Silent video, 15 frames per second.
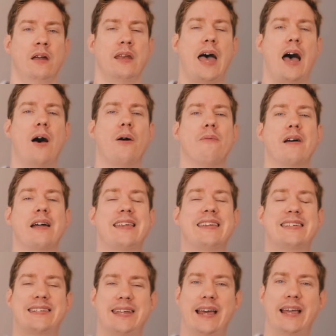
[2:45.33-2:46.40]
Now,
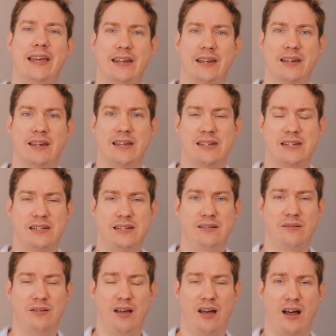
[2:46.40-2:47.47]
the second
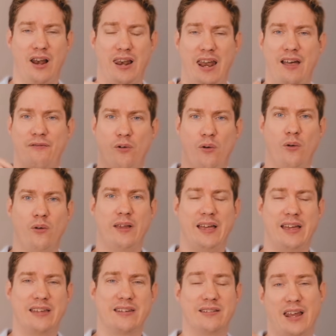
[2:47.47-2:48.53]
level
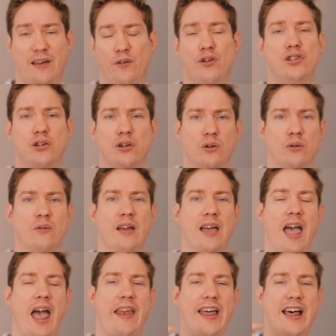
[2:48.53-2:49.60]
is level 2,
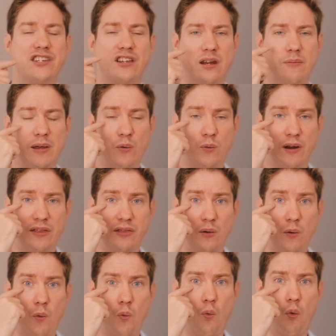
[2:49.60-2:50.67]
and that's going to be with
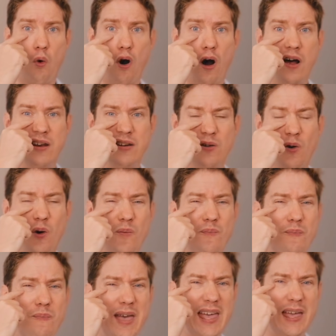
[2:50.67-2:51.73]
1 or
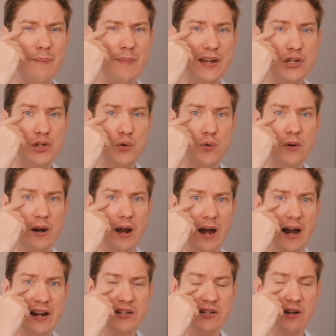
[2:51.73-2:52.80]
maybe 2
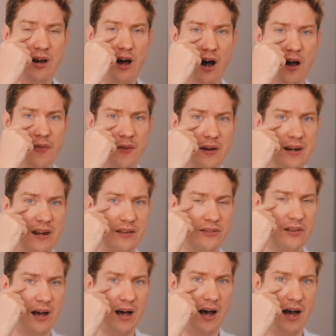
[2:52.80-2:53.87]
lines
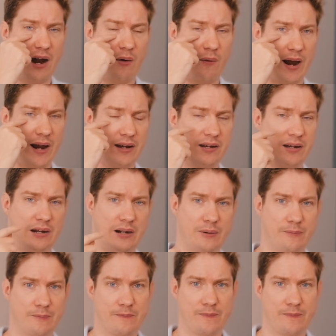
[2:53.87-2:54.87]
underneath the eye right here.